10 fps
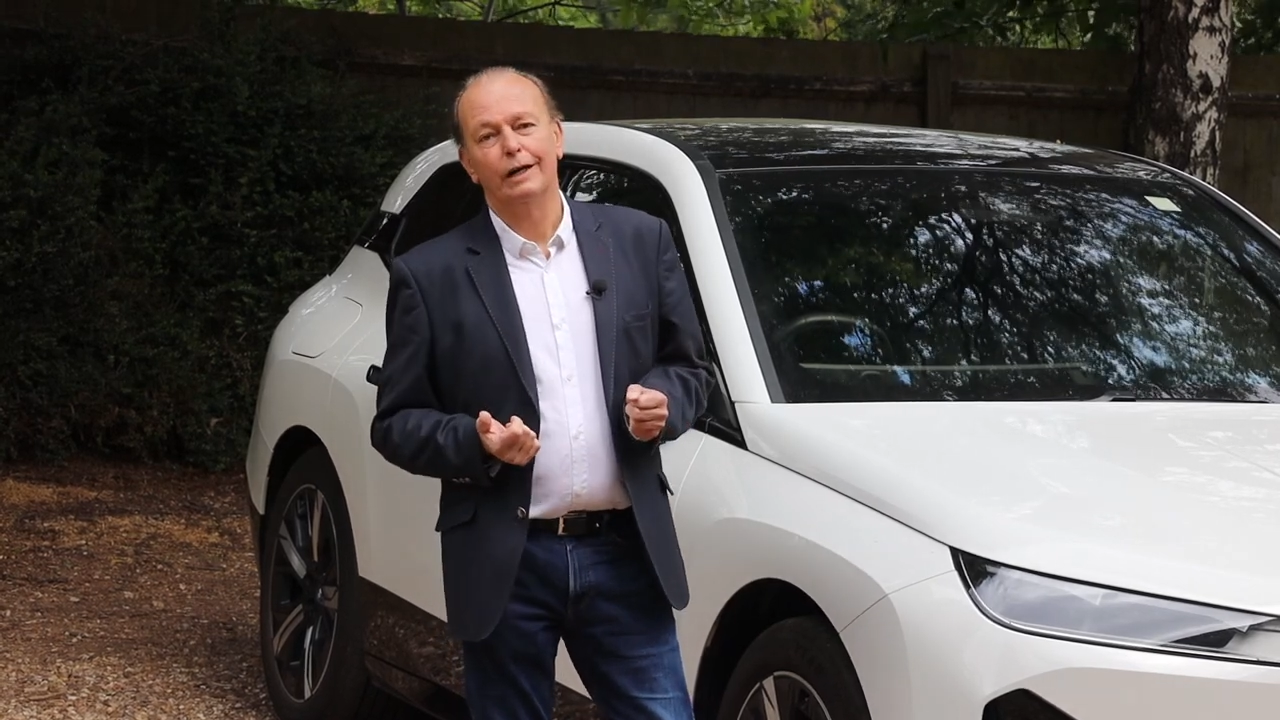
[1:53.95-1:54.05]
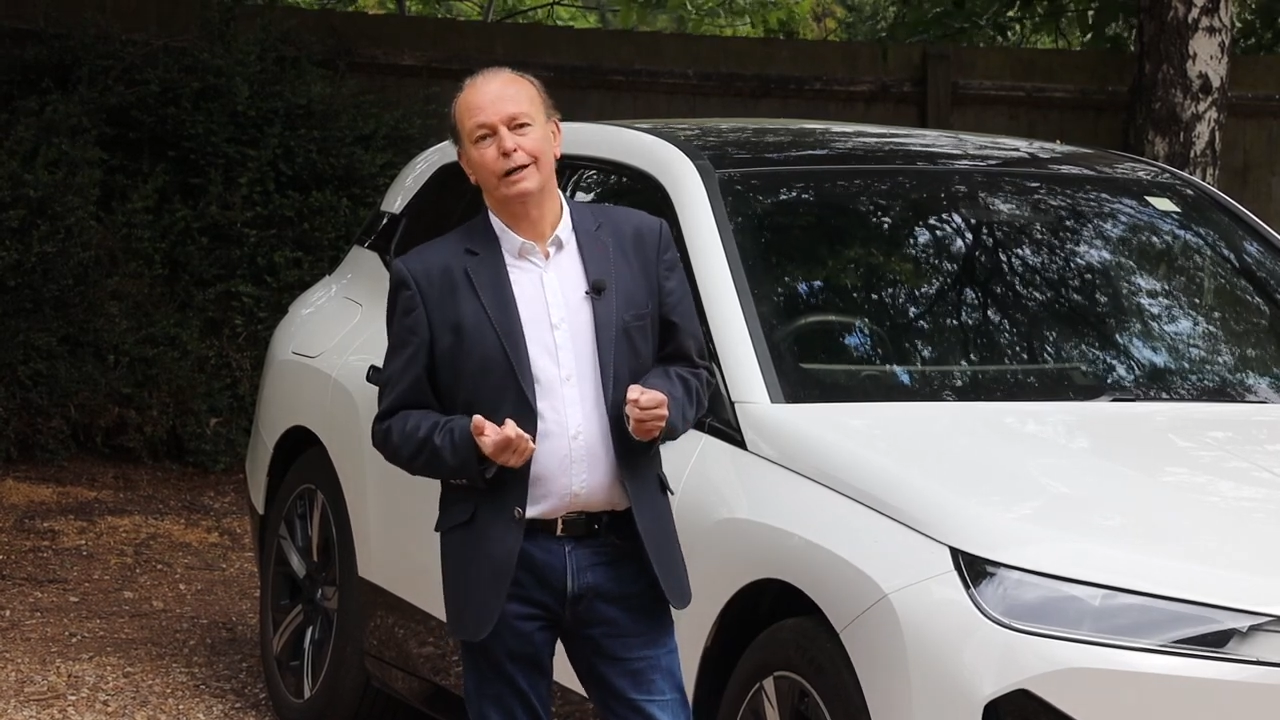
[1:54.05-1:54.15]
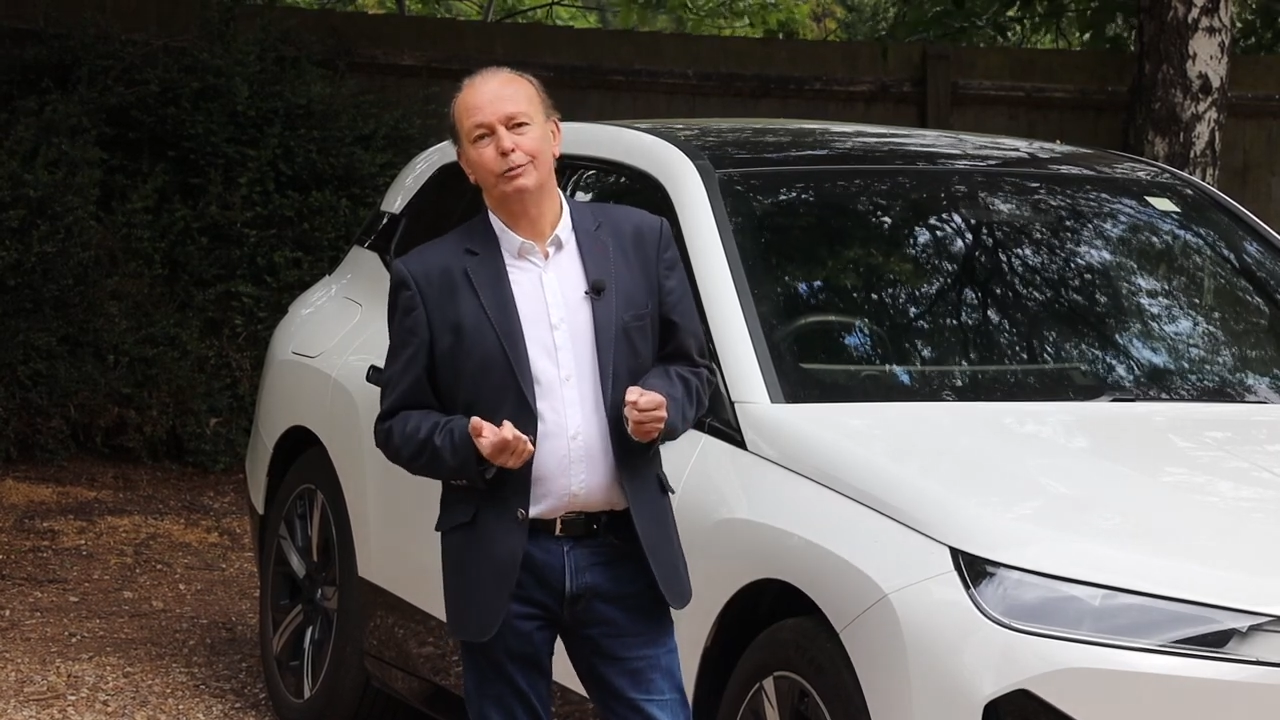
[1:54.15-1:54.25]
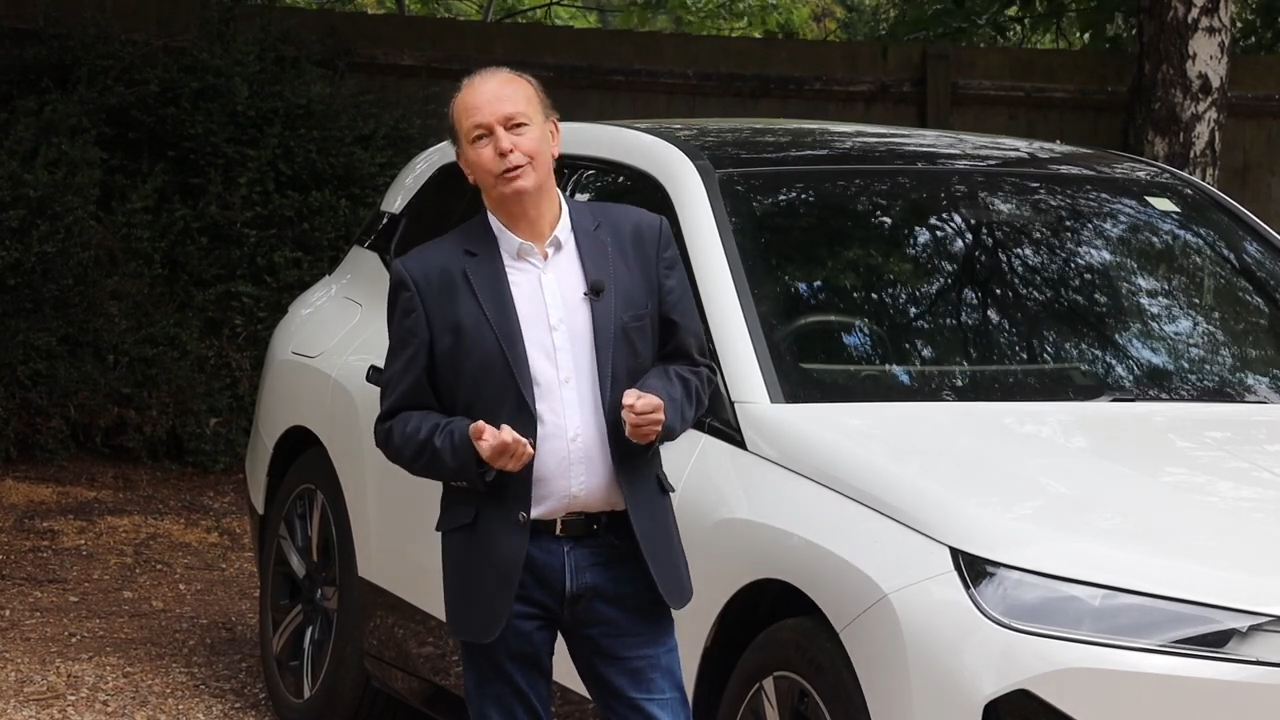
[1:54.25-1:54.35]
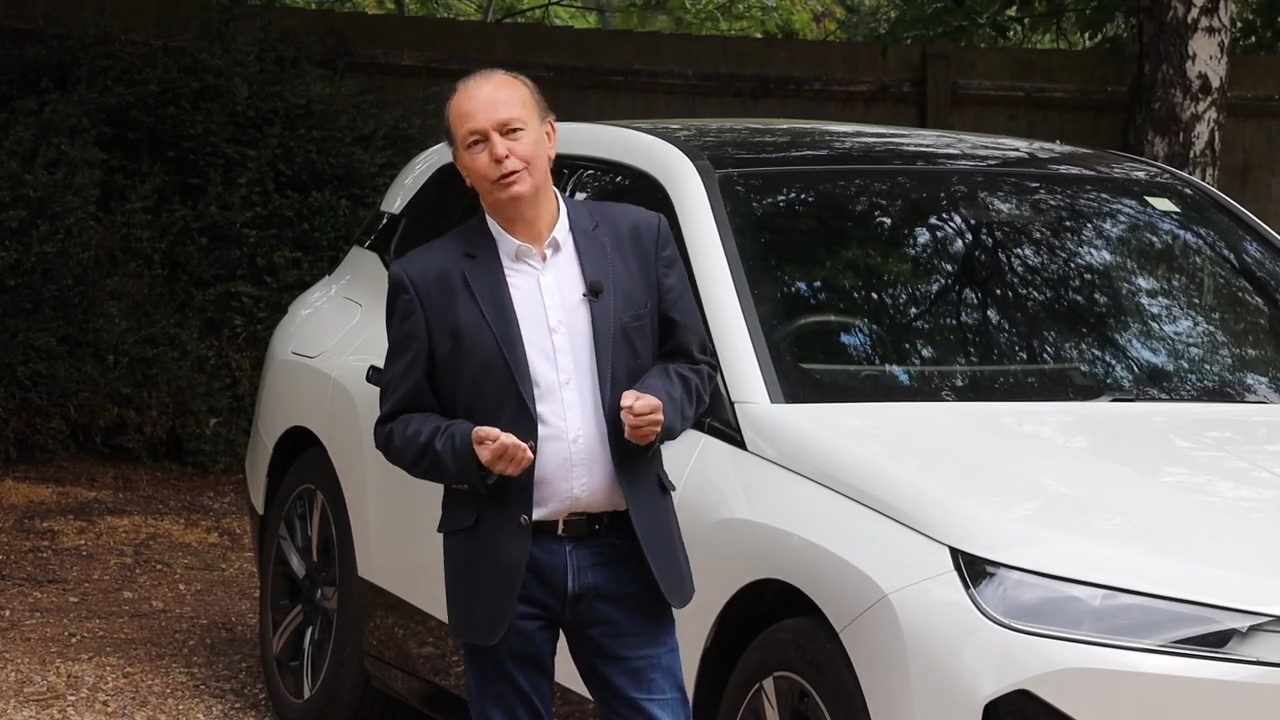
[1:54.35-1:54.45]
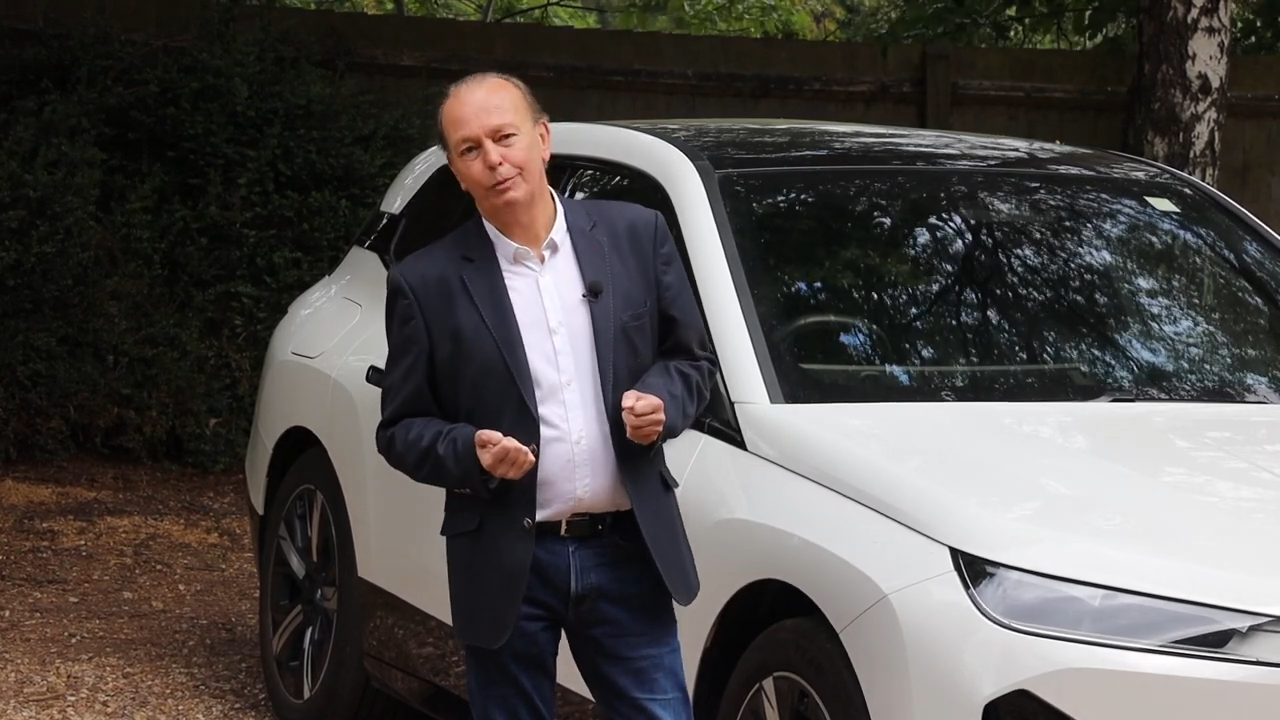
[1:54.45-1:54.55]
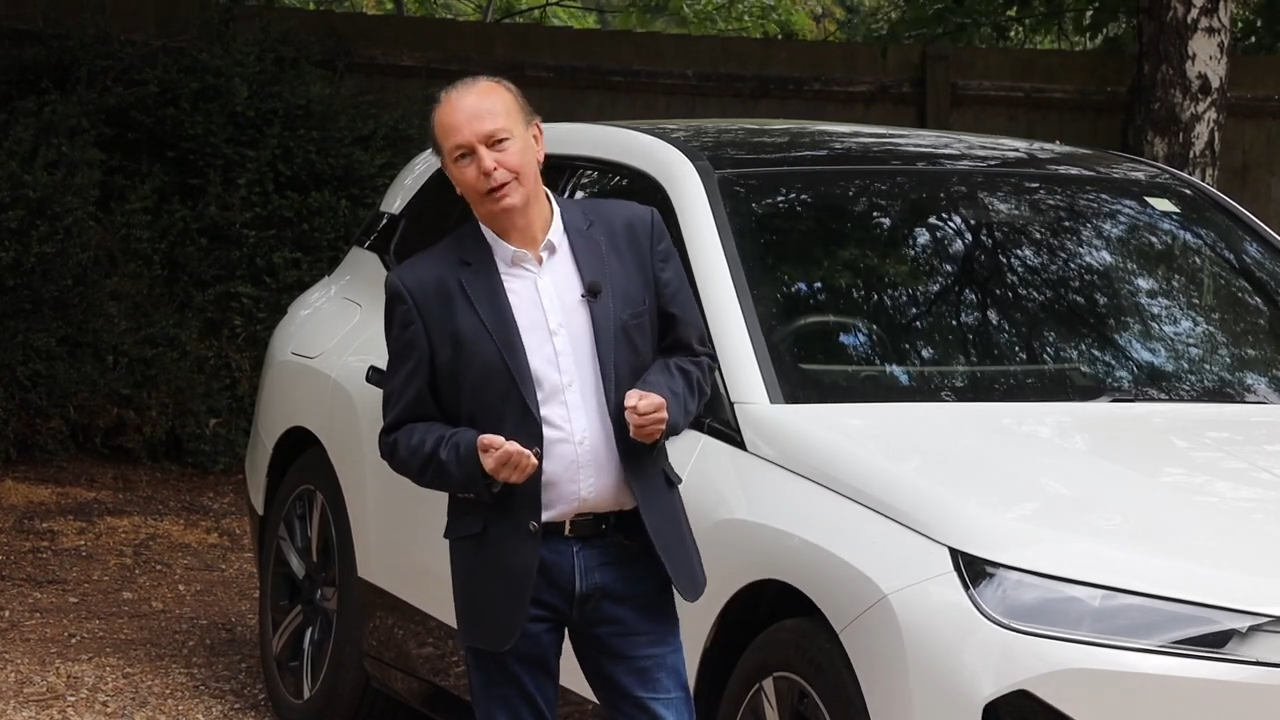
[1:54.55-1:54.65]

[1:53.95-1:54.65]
any beauty